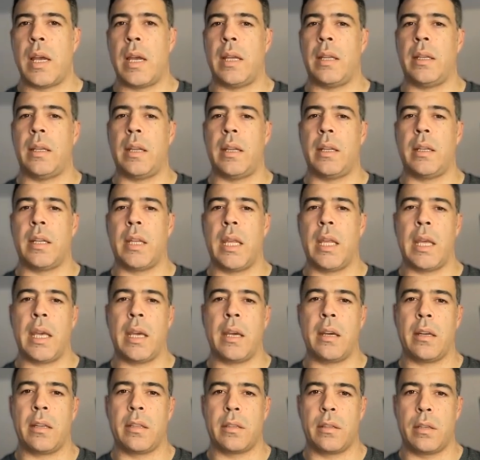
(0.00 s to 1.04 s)
And then
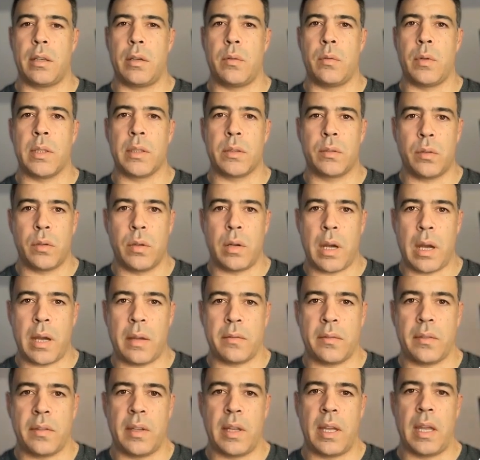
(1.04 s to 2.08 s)
here you'll want to
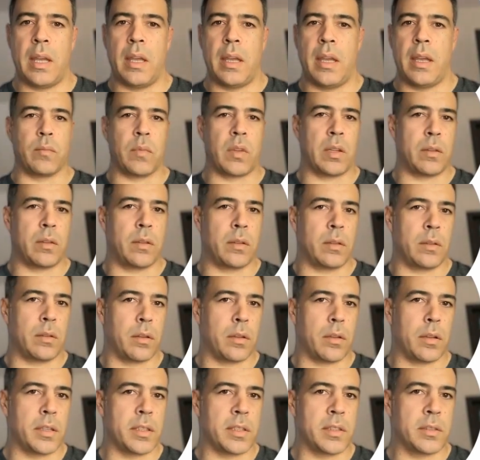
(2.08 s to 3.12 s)
have,
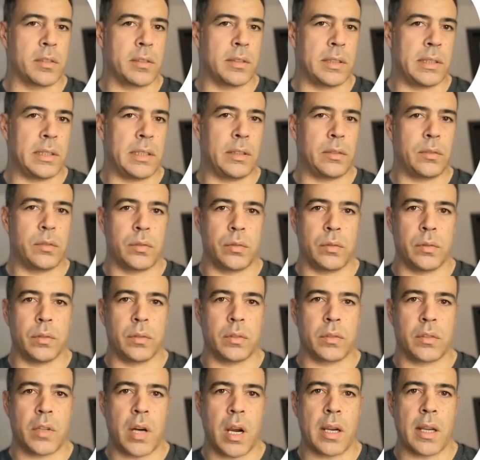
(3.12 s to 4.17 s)
just need
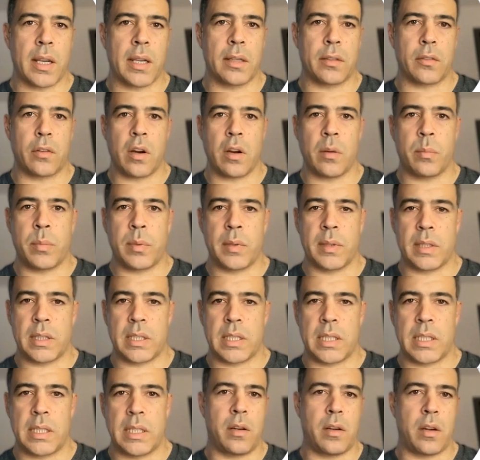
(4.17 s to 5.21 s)
to drag and drop
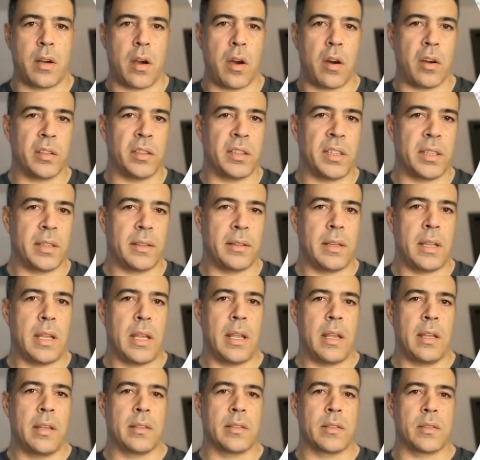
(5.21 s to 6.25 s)
the code.
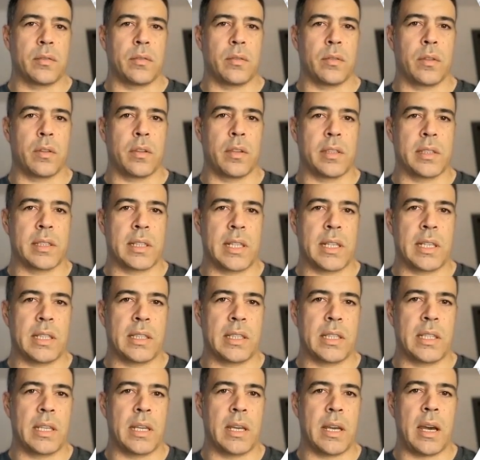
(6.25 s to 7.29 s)
So just click
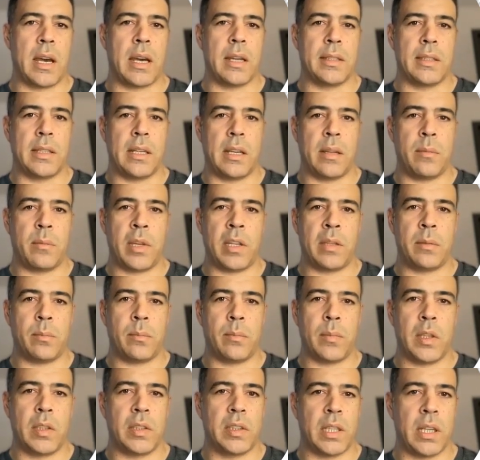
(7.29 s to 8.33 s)
the add element
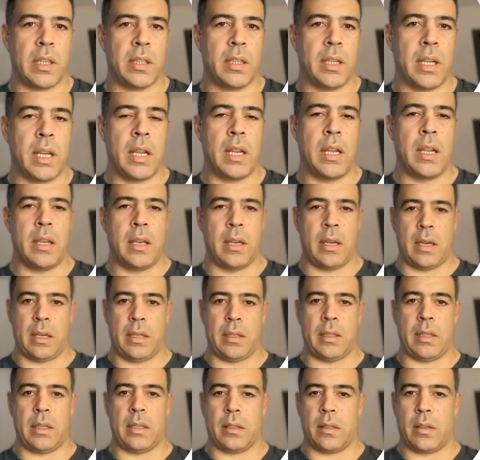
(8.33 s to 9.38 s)
button
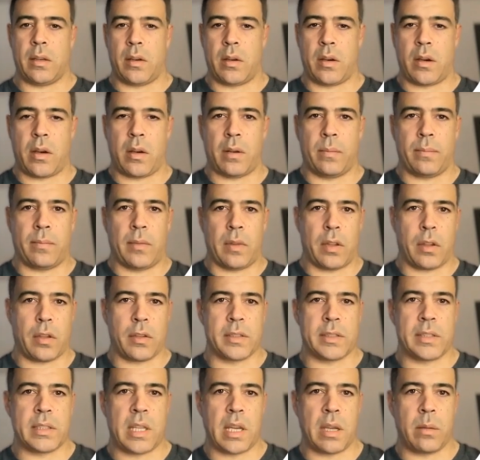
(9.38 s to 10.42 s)
and then
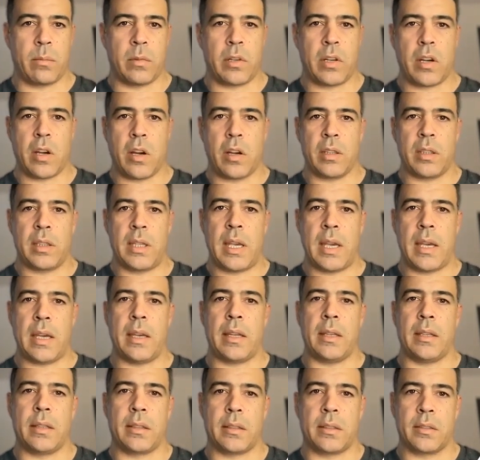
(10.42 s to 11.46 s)
just type code
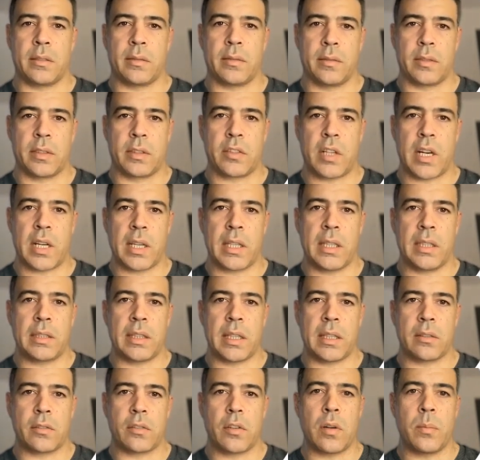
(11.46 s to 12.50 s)
and drag it
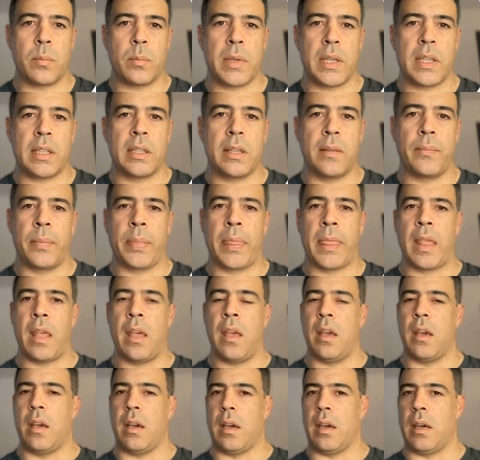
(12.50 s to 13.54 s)
and drop it.
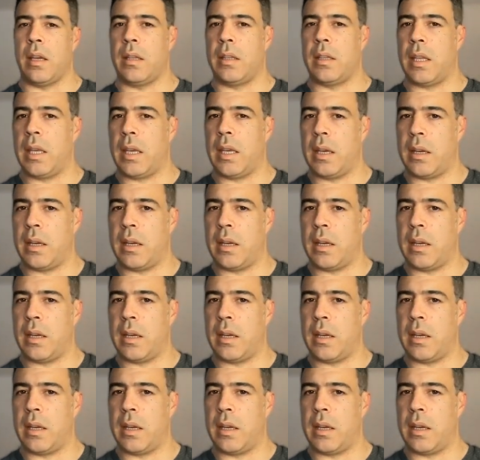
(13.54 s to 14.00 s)
And here